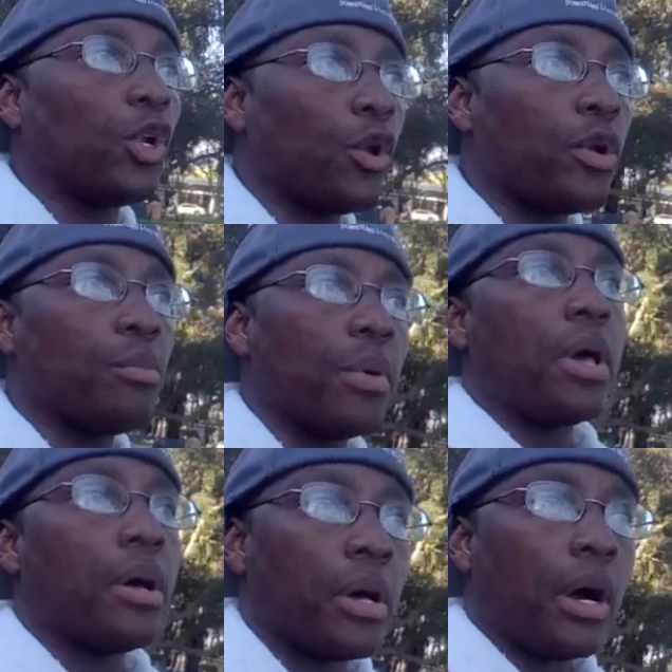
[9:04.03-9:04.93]
learn
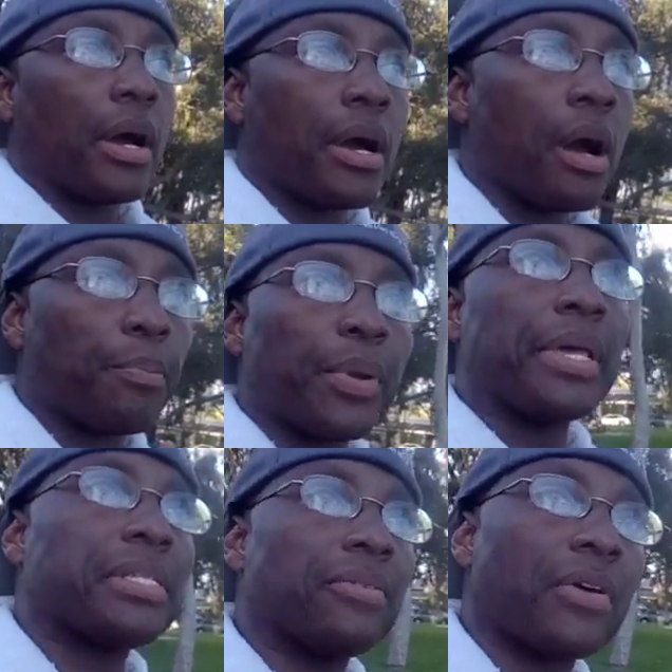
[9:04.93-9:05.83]

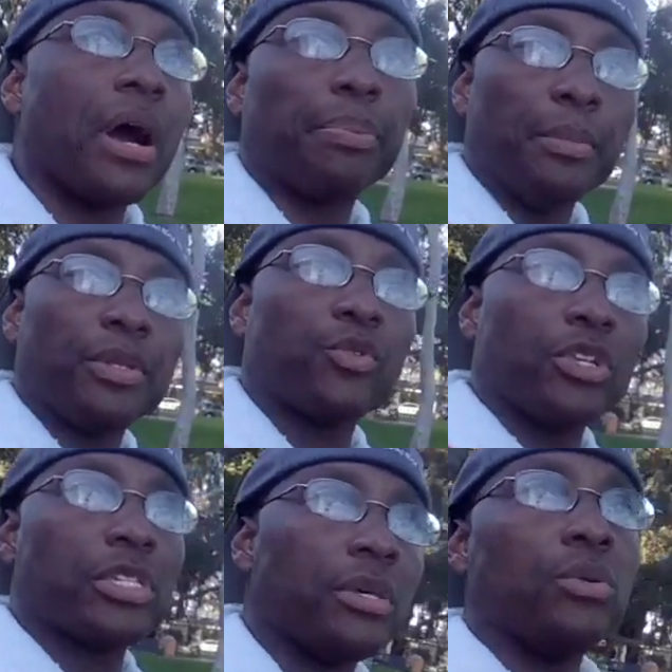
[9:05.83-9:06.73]
comprehensive complementary
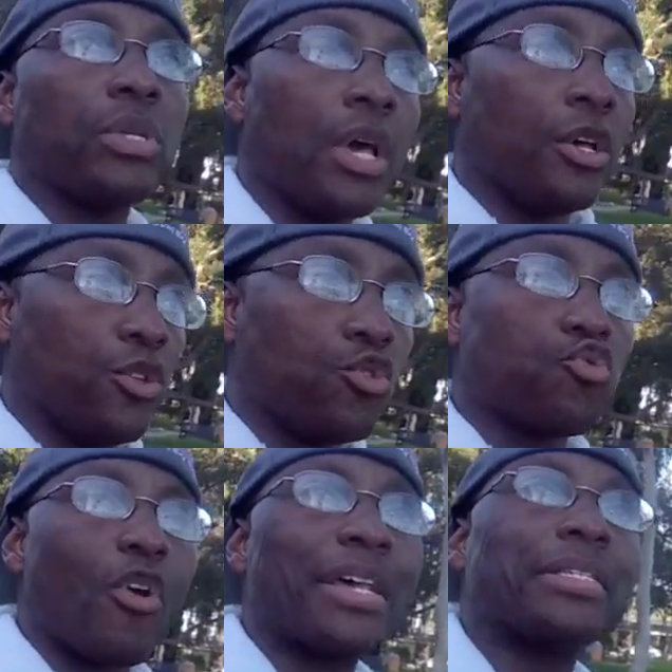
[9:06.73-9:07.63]
skills, you
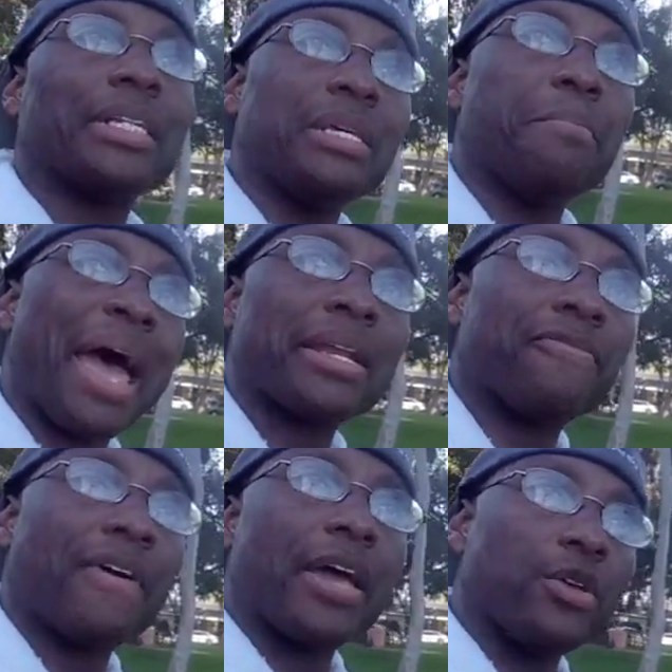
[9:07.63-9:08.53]
drastically
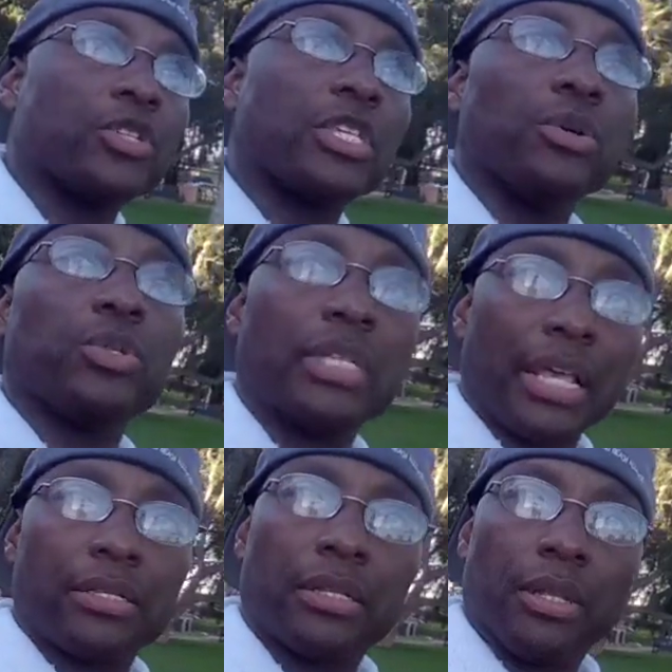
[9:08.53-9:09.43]
magnify your skill
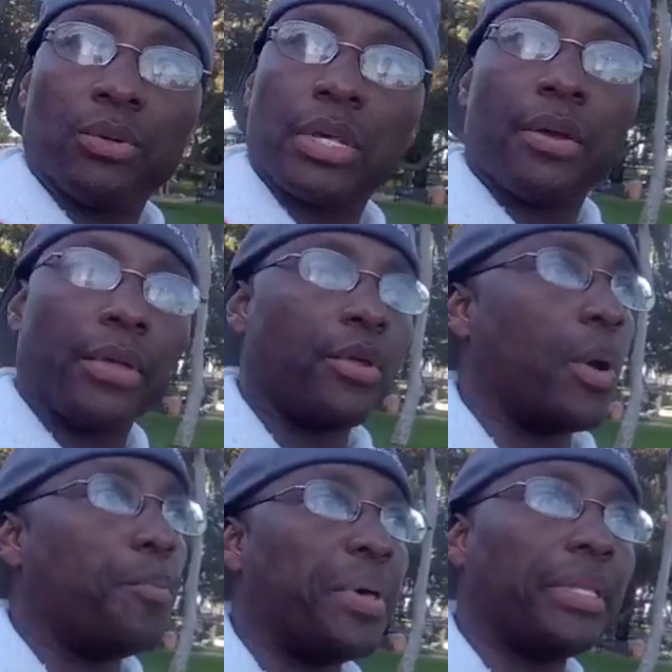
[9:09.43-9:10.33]
sets in those areas, your
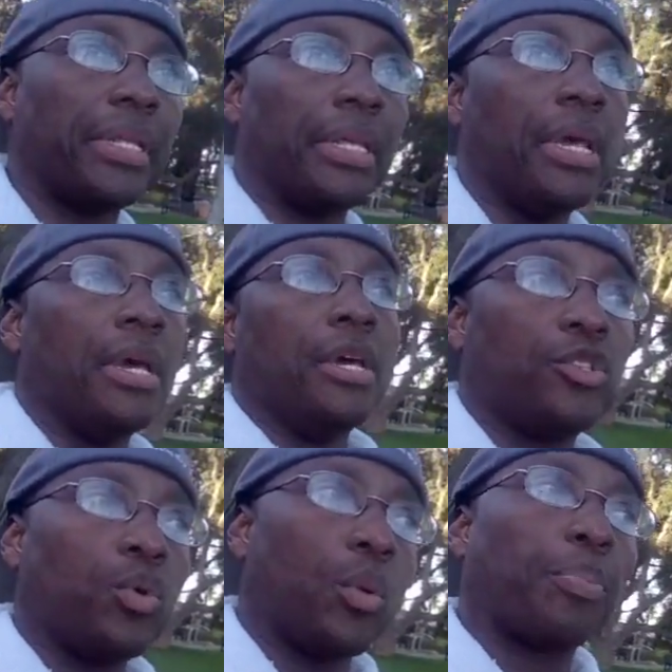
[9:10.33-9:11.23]
ability
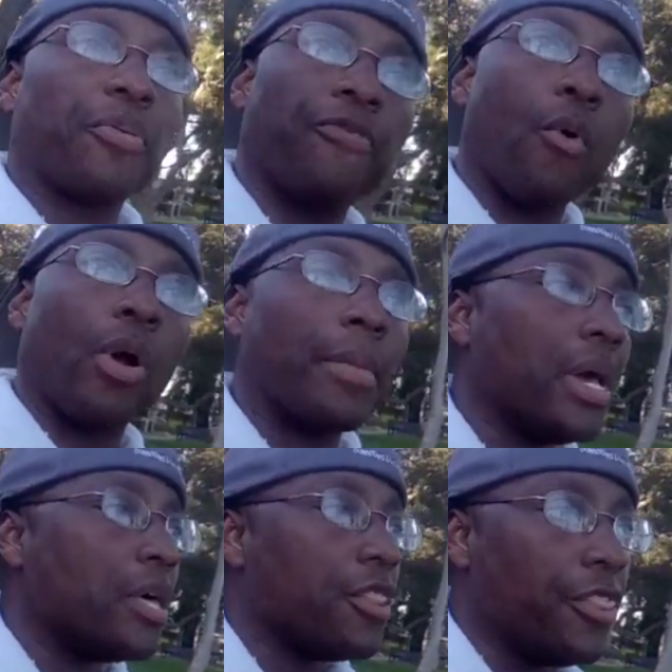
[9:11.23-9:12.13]
to perform.
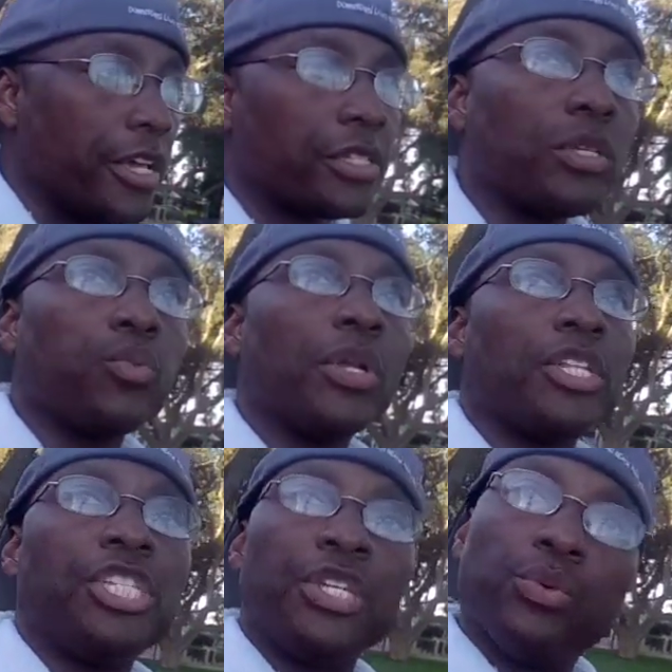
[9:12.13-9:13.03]
This is what
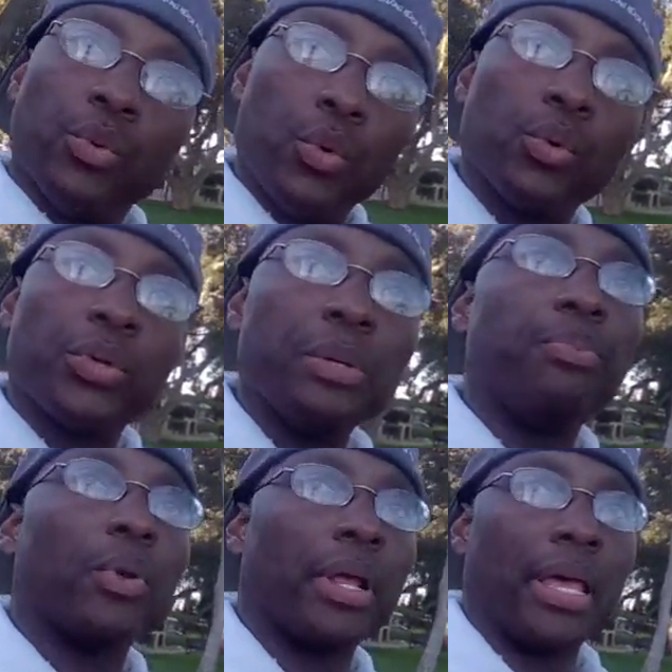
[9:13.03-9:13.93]
Njia Uhuru
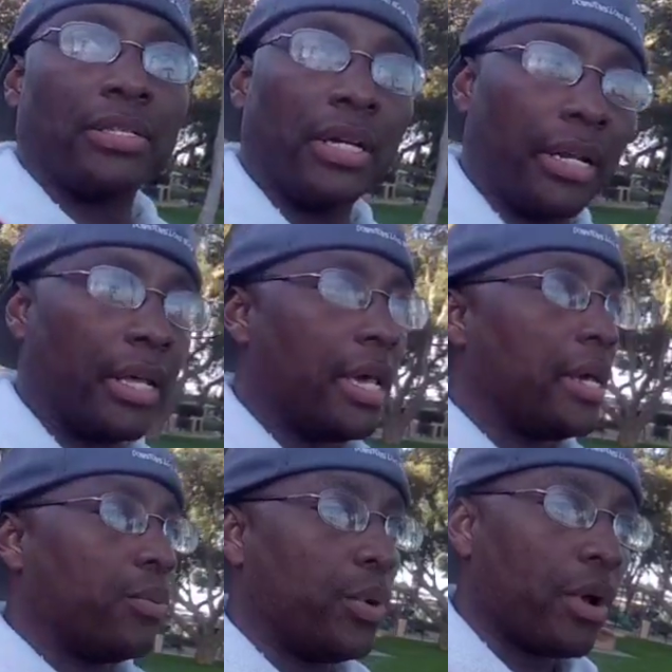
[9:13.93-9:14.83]
Kipura has done.
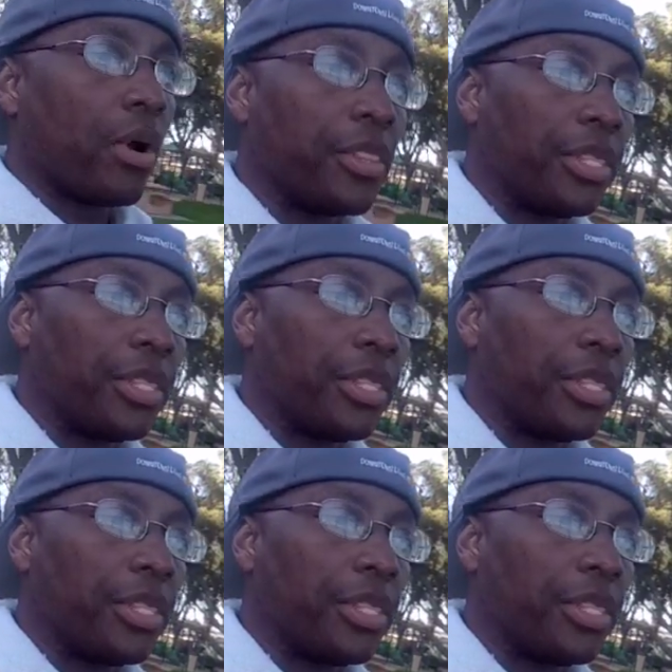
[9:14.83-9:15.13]
We are